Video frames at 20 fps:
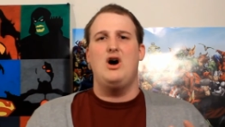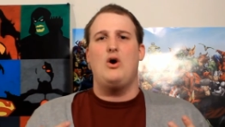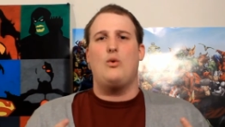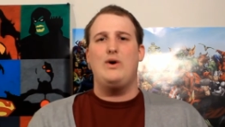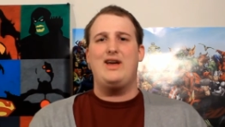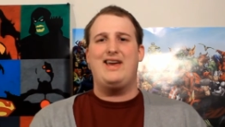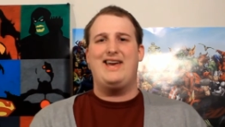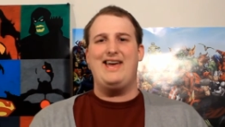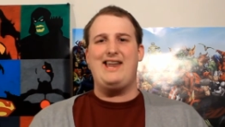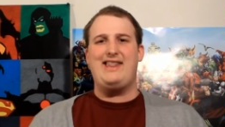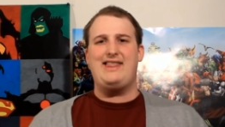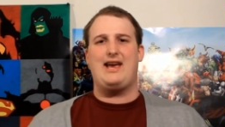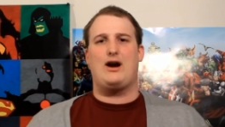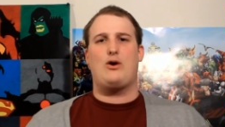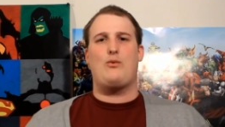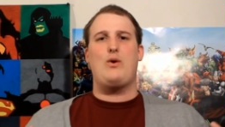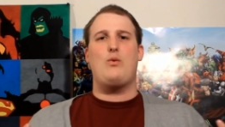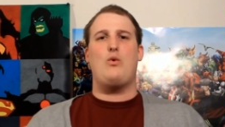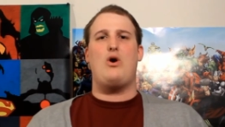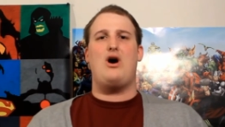We get there,
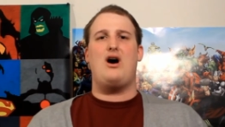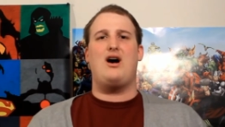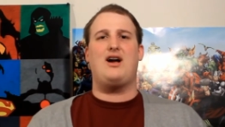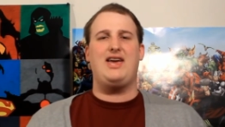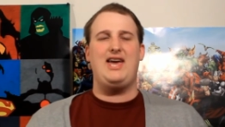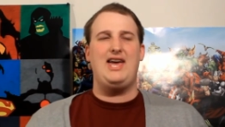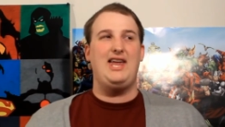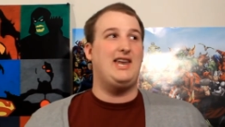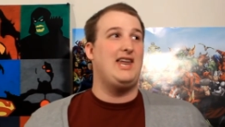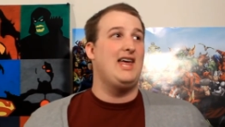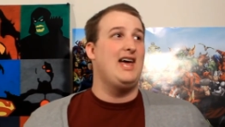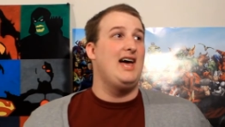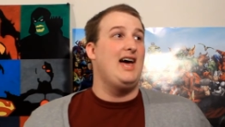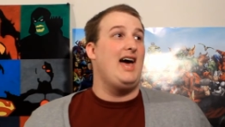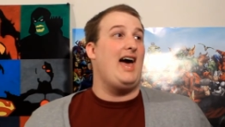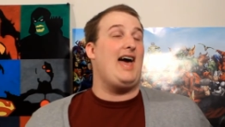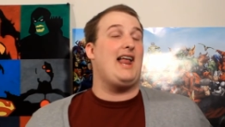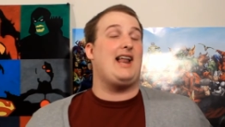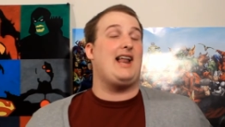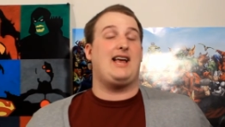we walk in,
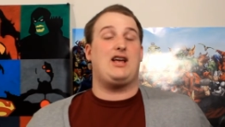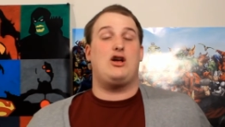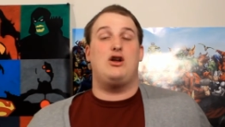and I